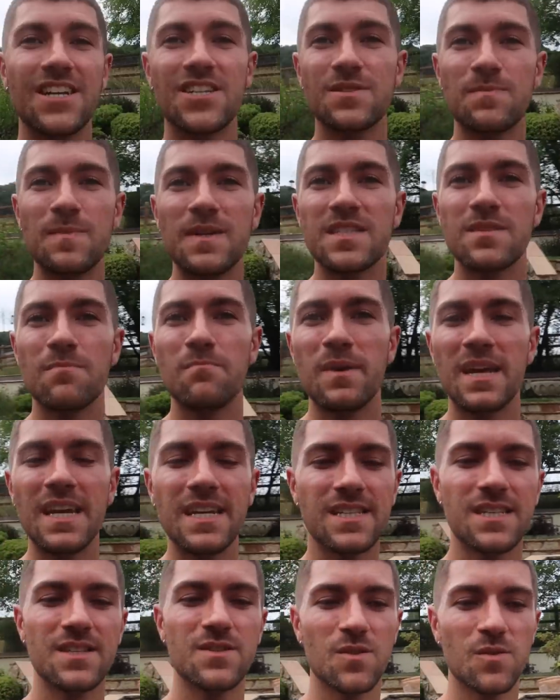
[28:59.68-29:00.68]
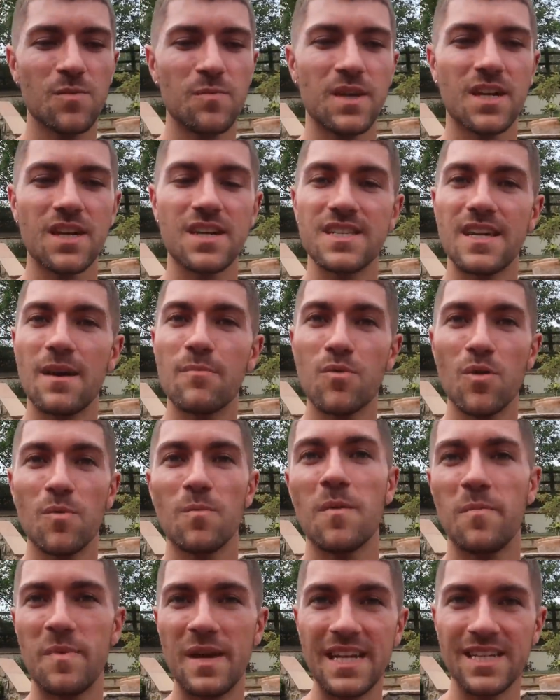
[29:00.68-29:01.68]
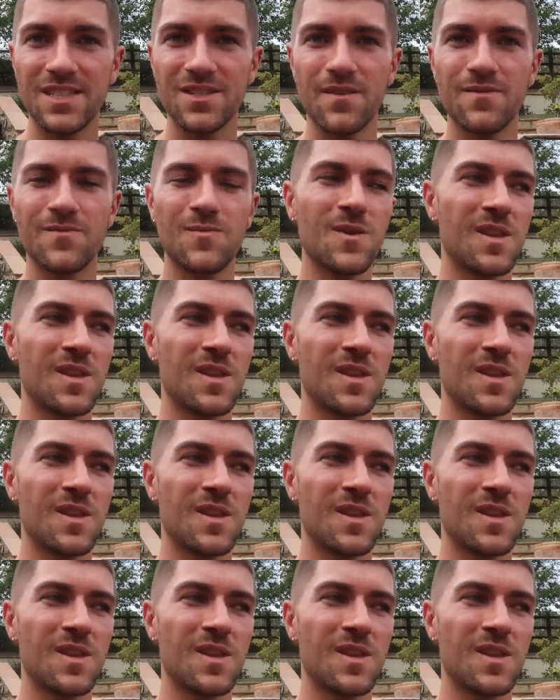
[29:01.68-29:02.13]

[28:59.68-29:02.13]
just made some pizza dough because I brought my pizza oven